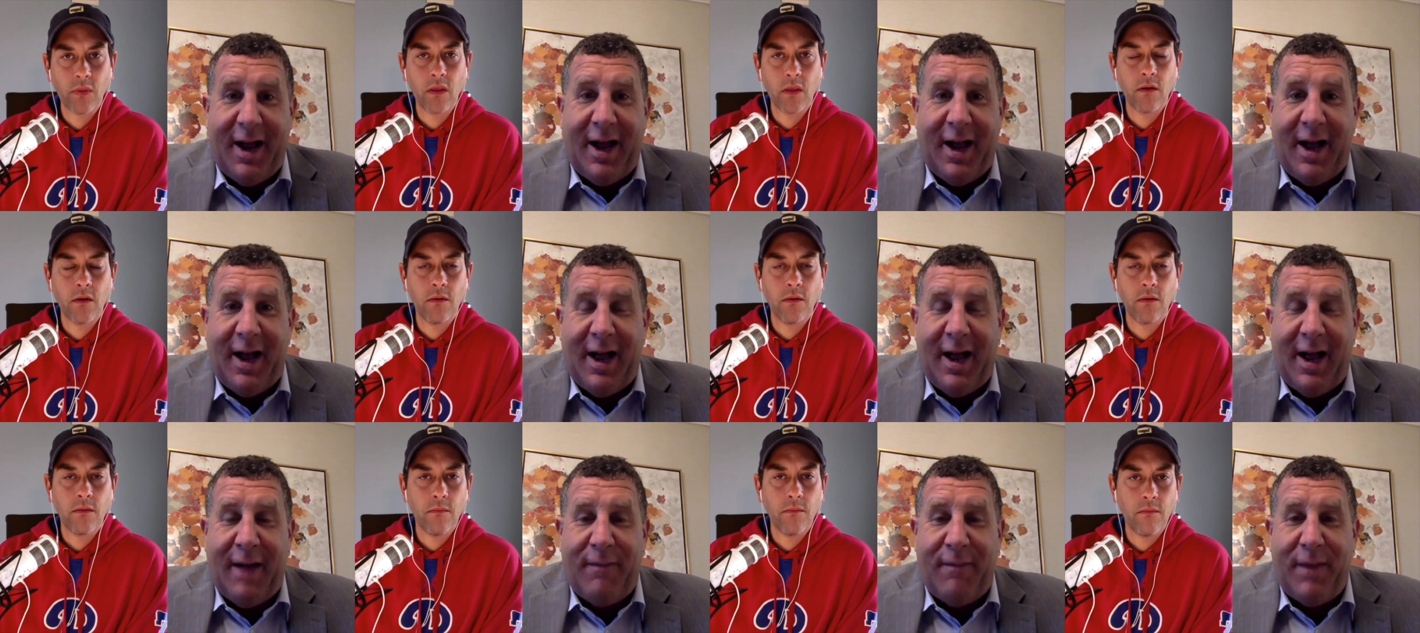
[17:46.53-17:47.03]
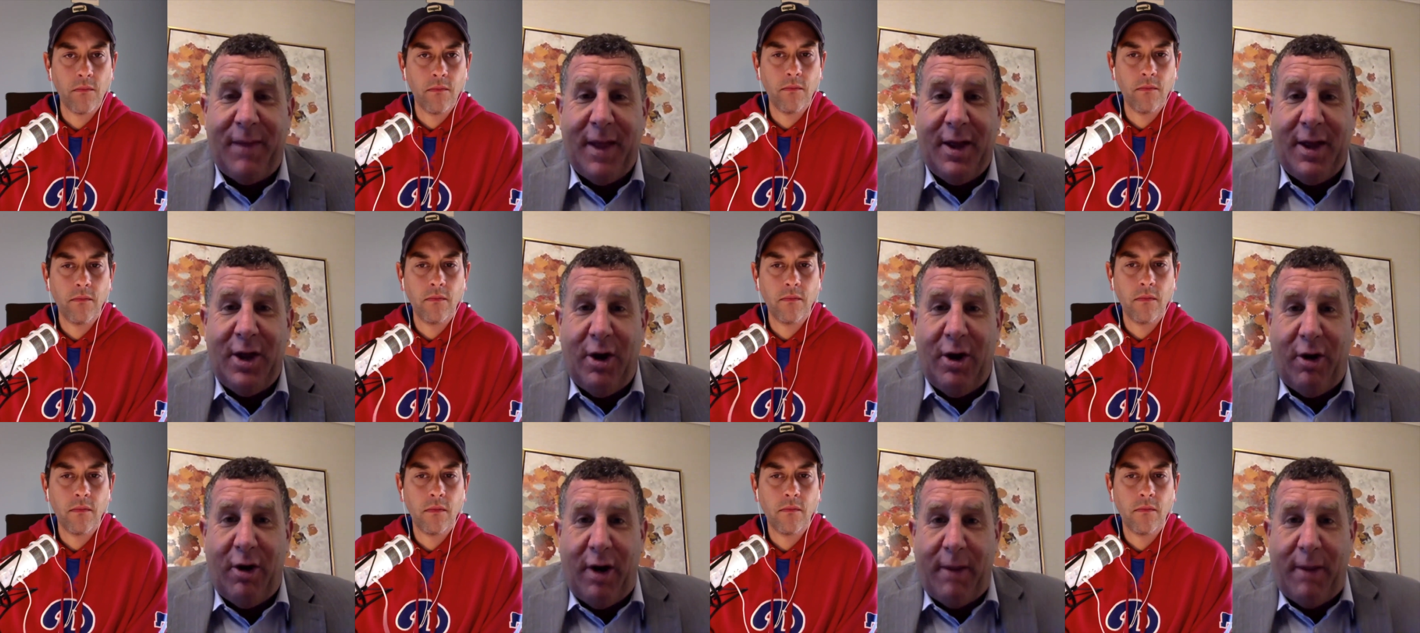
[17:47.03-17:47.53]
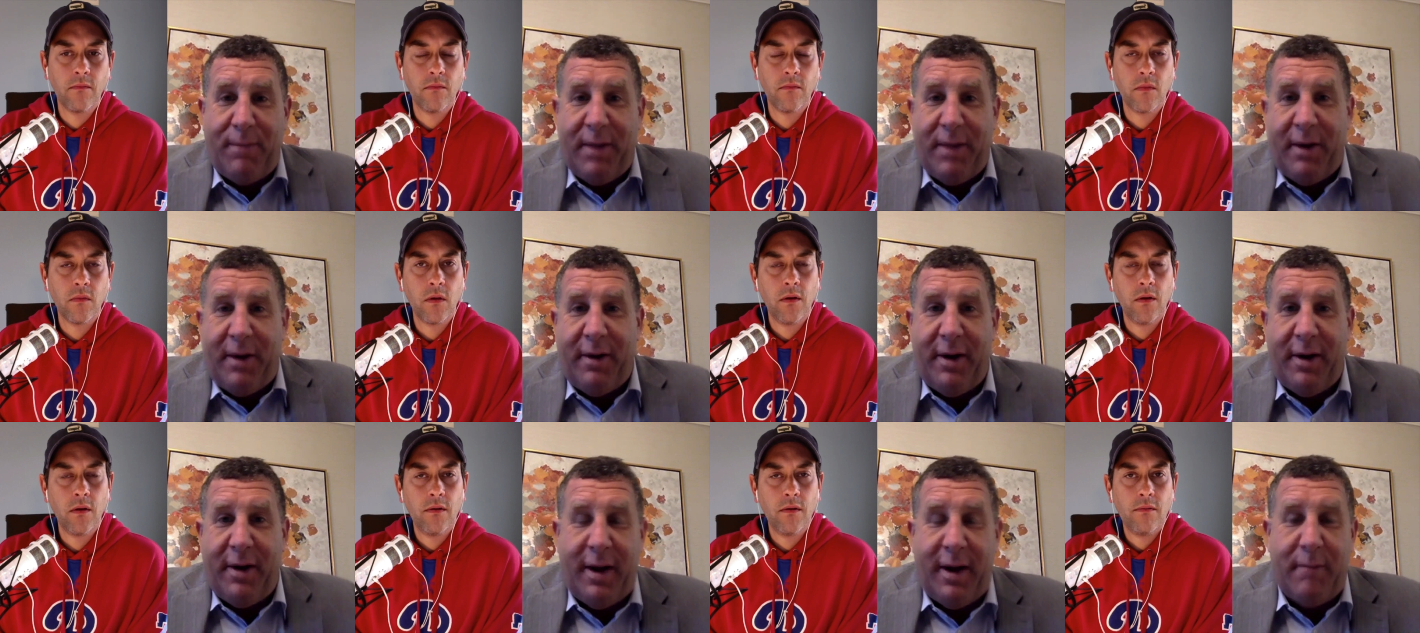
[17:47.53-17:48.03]
Speaker 1: Um, you're up
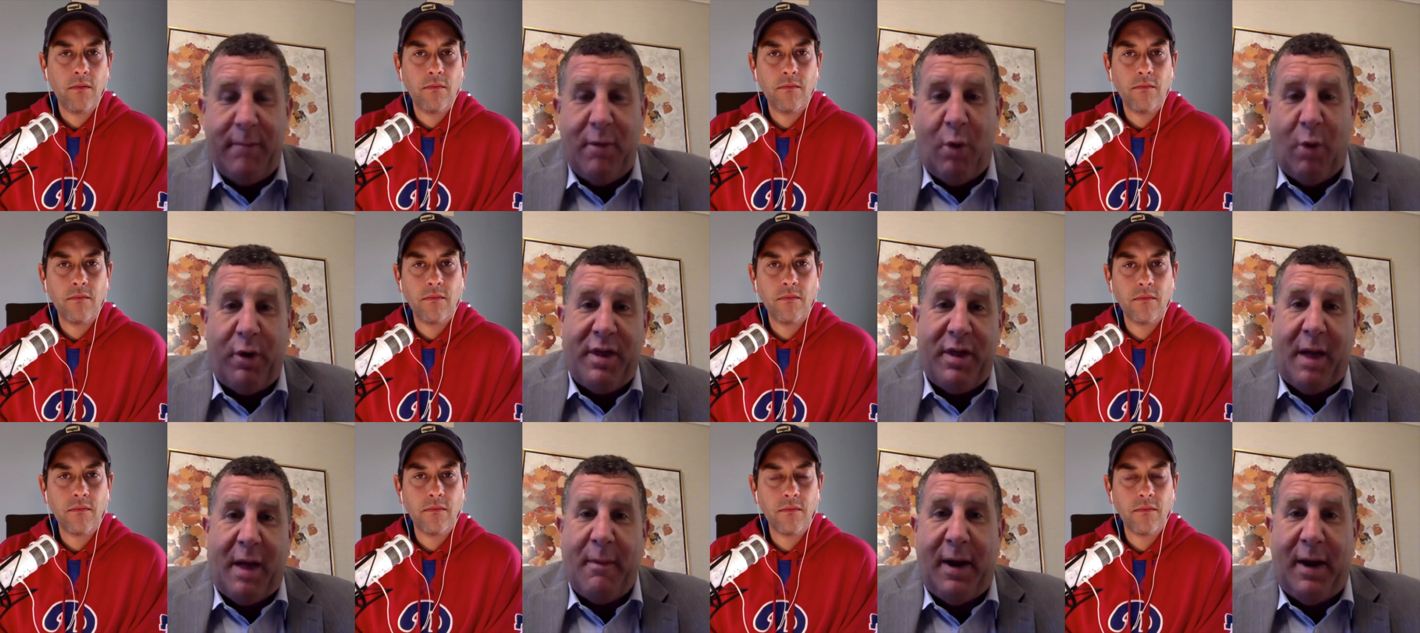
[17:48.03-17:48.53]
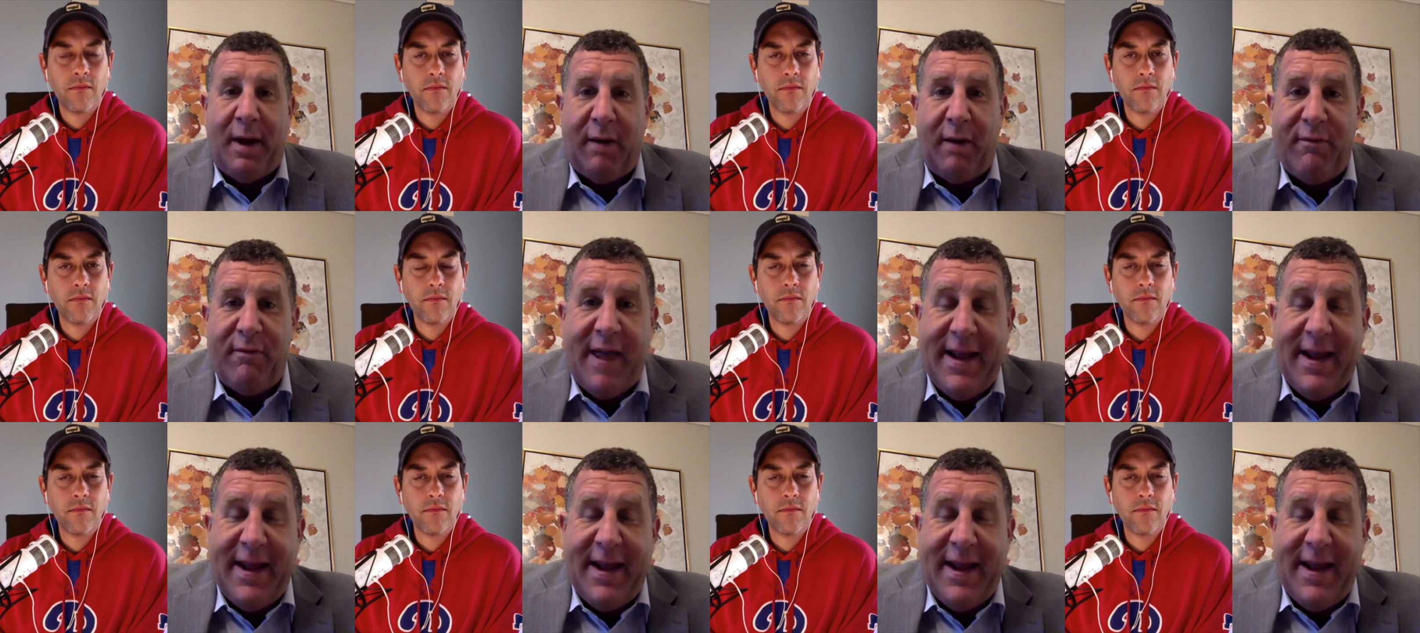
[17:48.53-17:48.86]
there up north. I'm in